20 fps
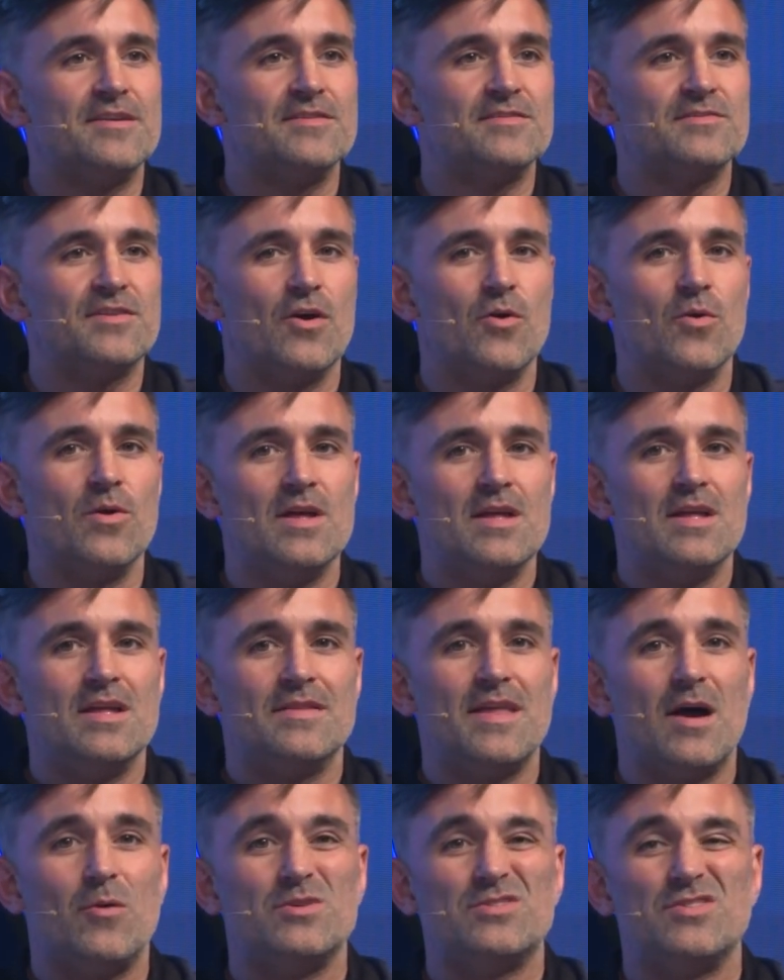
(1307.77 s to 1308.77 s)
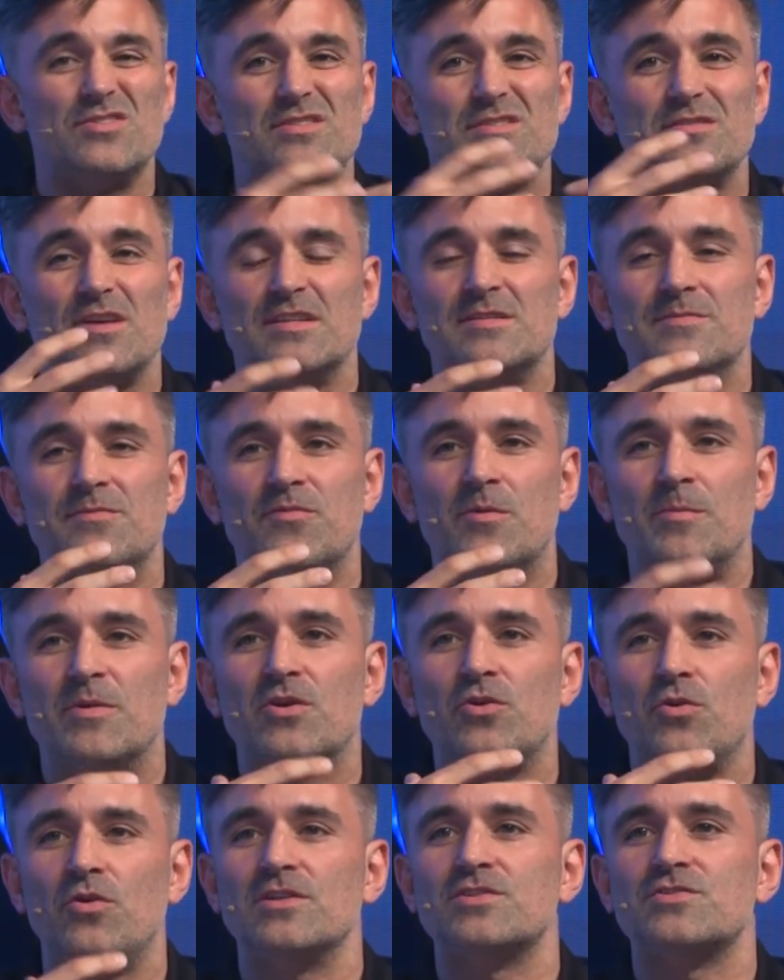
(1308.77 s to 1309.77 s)
So that was just, from a
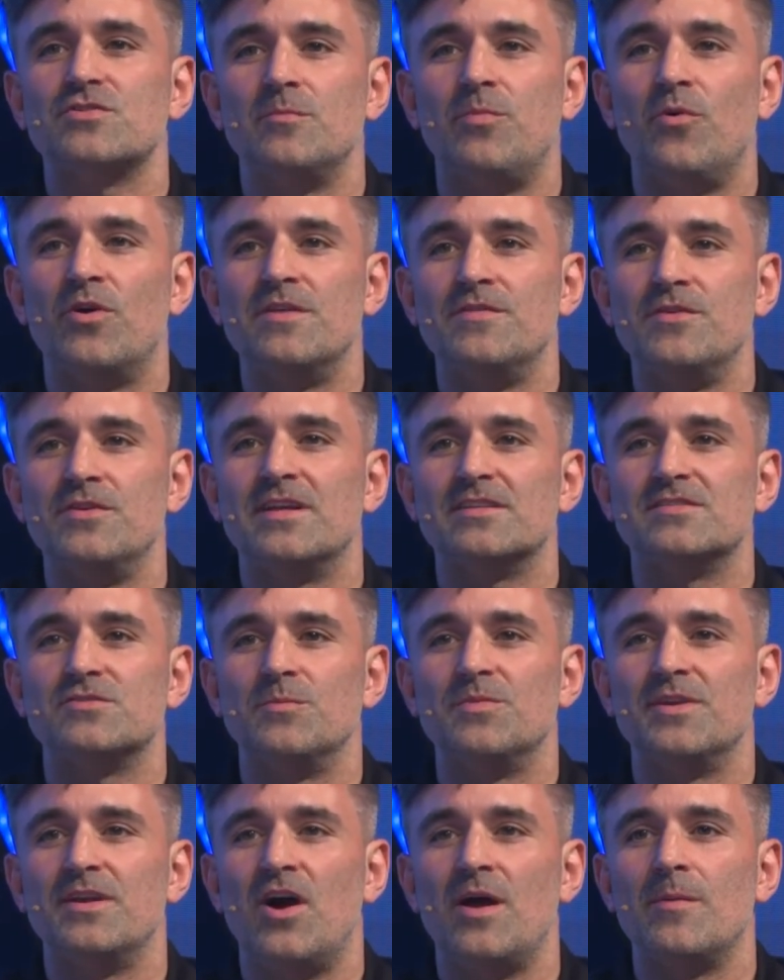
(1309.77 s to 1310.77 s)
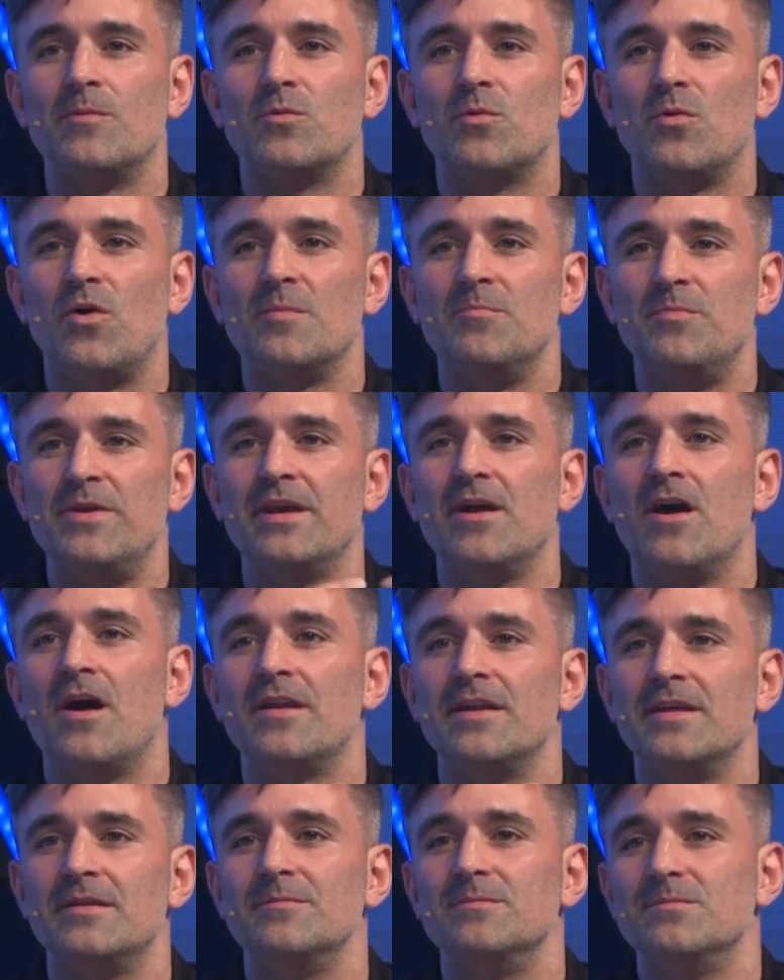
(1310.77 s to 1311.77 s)
cultural point of view, that's something I'm quite big on
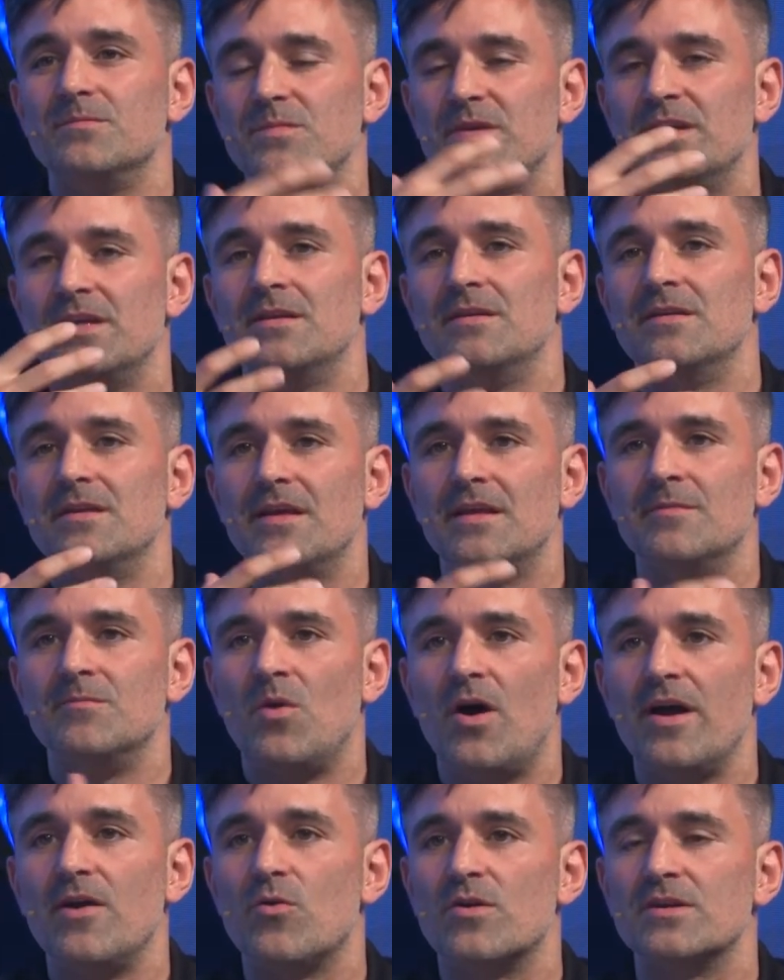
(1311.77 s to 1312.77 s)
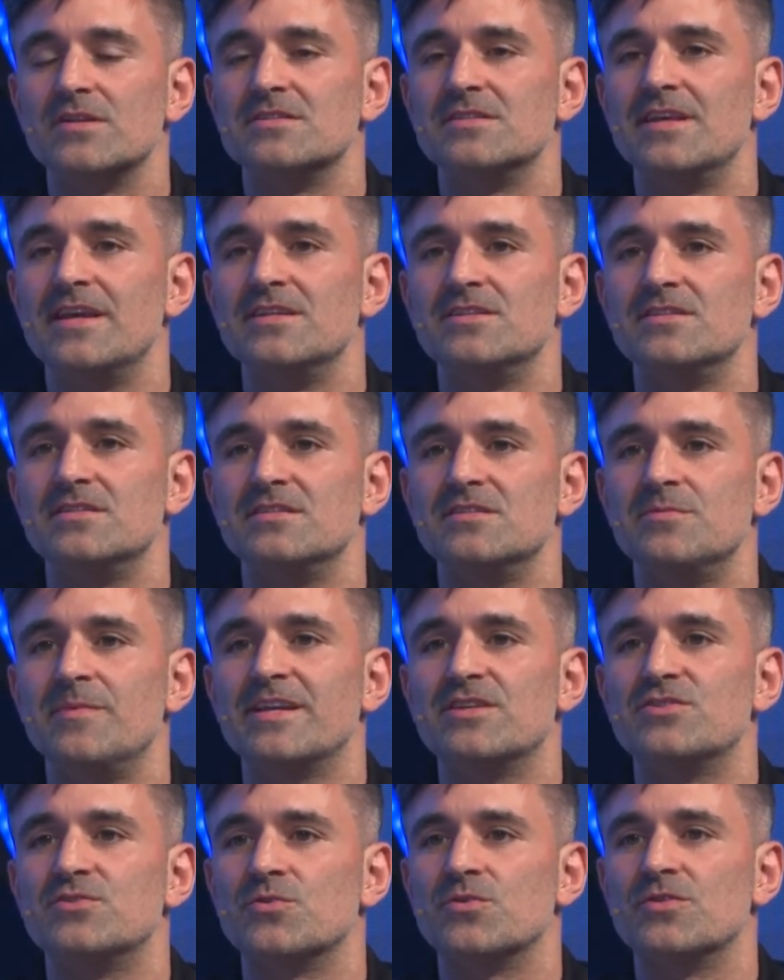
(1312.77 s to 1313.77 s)
in my organization, to make
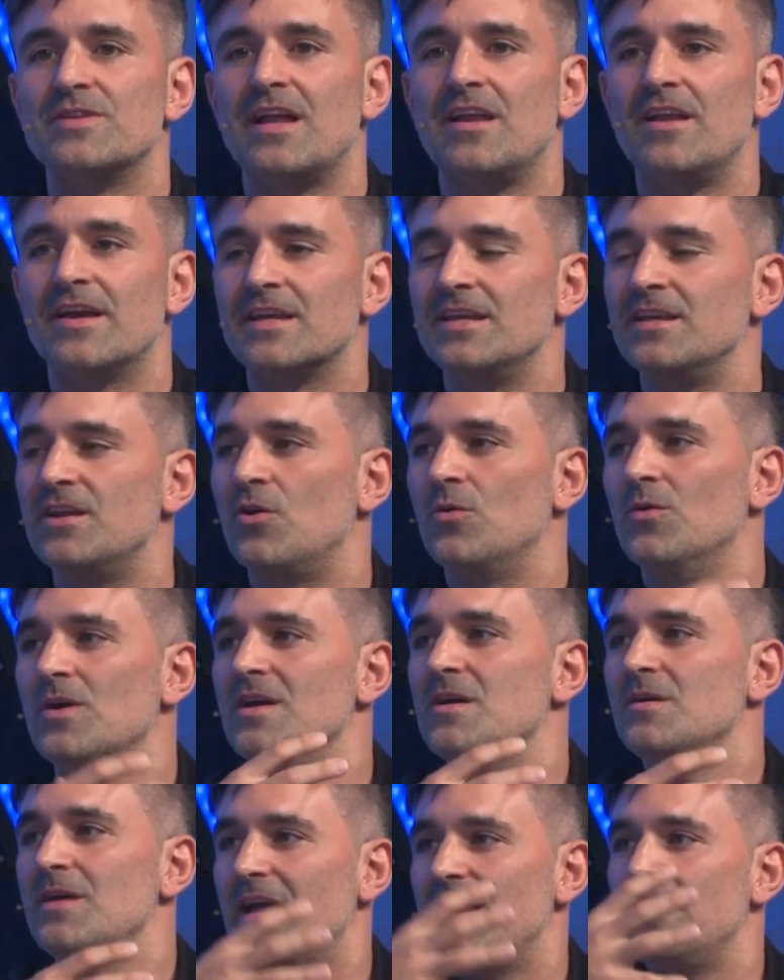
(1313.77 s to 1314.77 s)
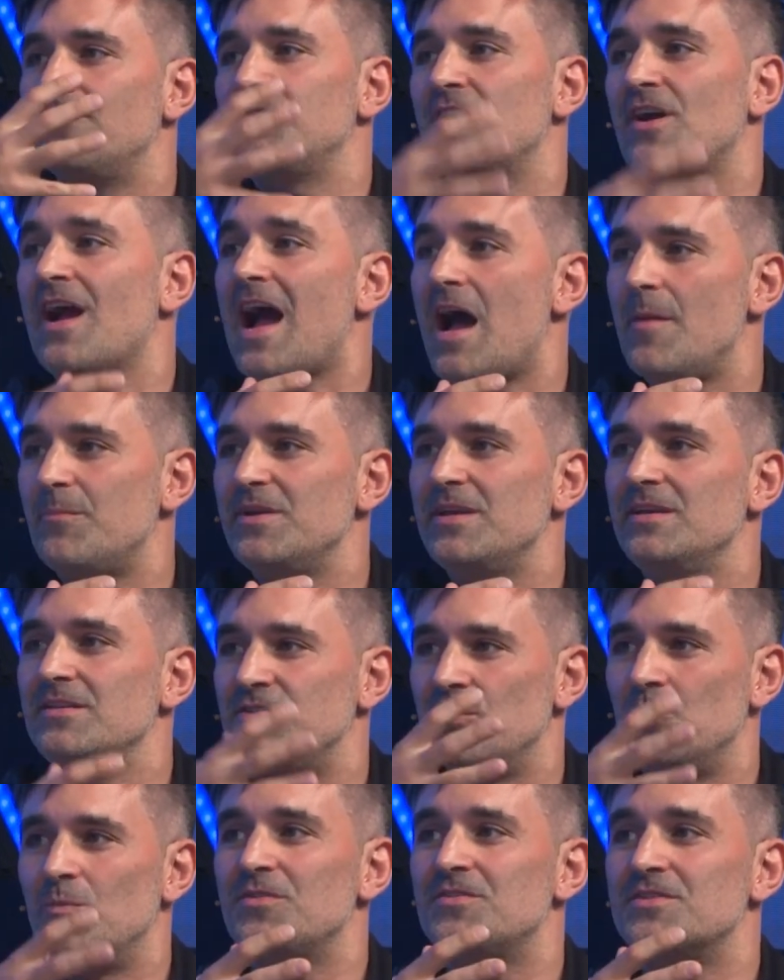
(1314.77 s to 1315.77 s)
sure that, like, you know, if they're happy
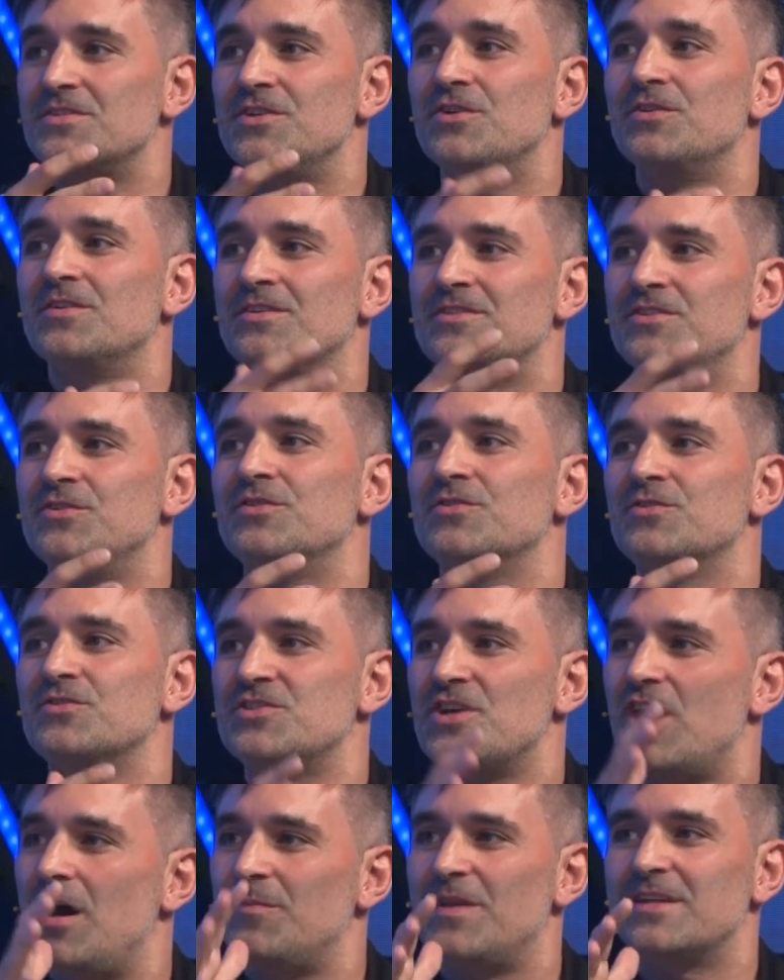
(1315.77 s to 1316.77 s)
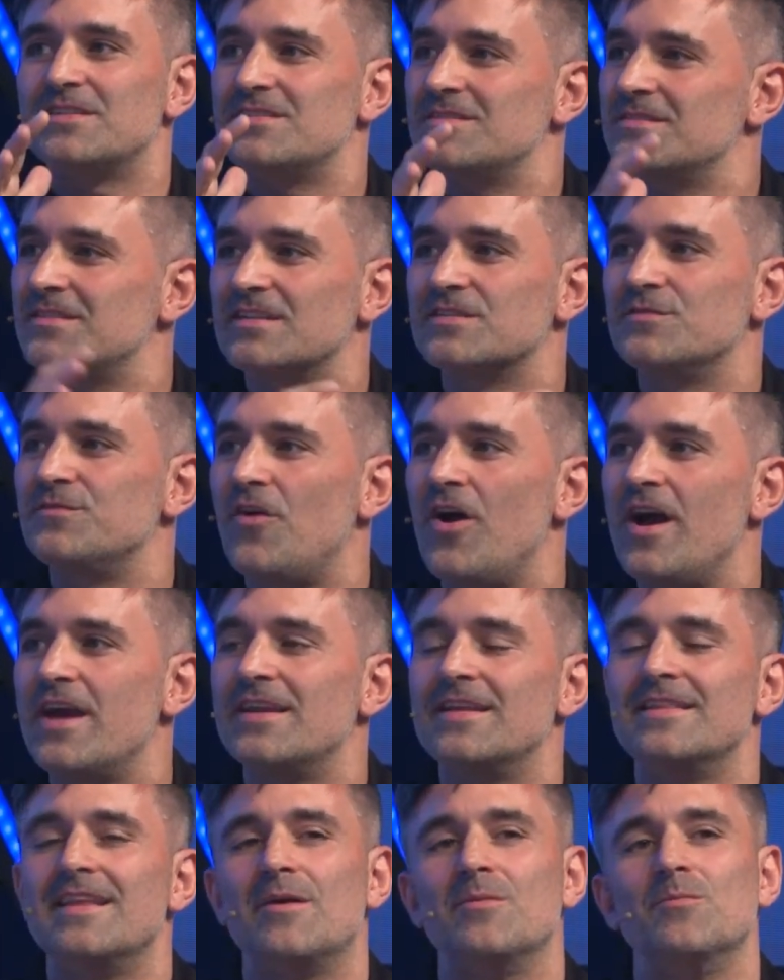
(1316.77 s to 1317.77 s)
doing what they're doing a good job, that's fine,
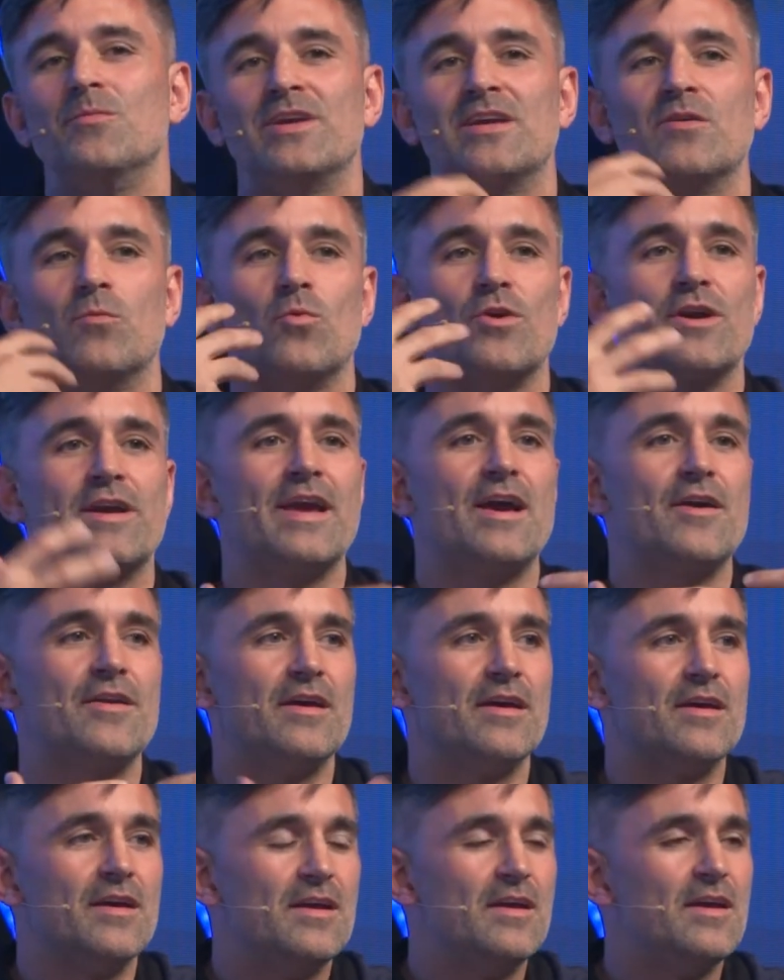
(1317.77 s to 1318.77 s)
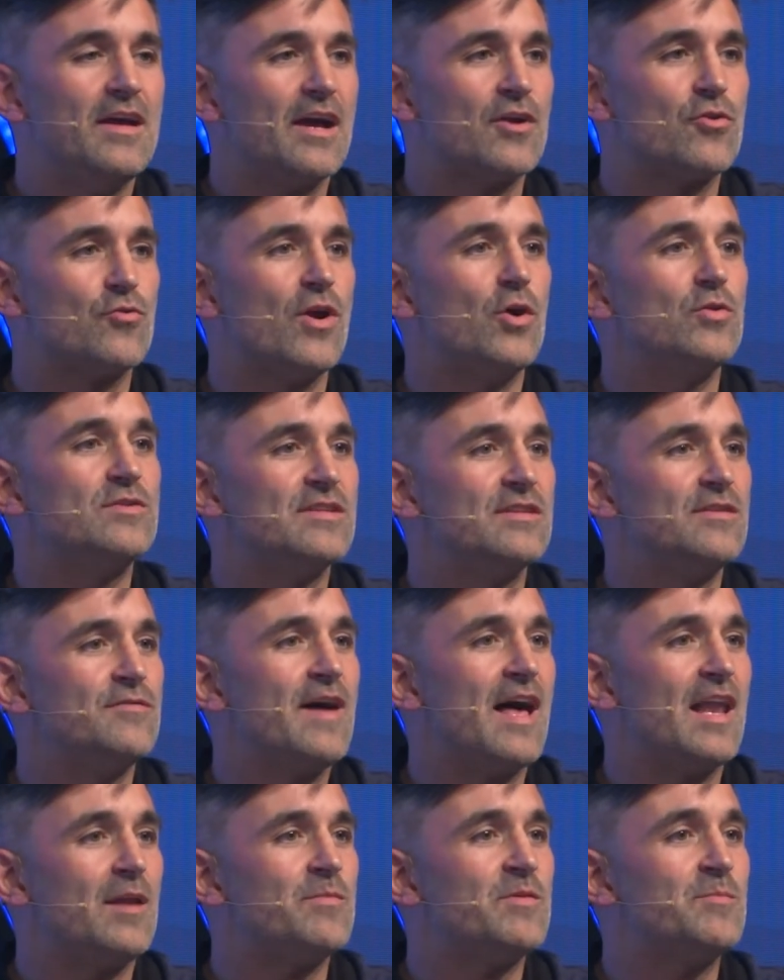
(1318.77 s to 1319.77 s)
and then we can work out a growth and
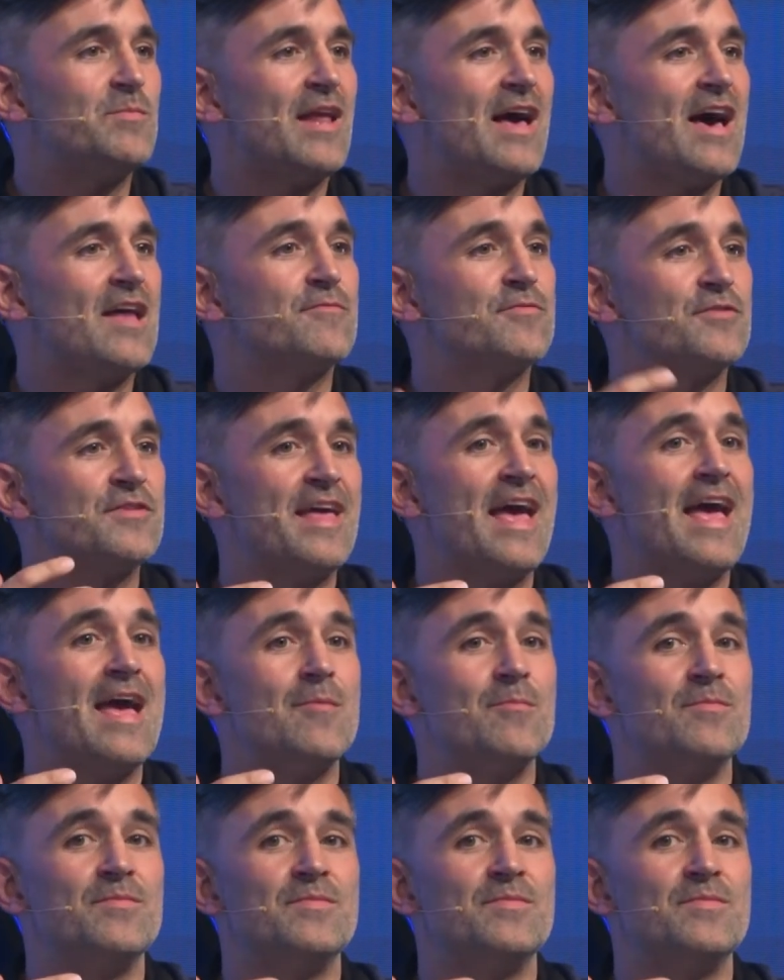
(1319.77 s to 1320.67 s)
development plan for them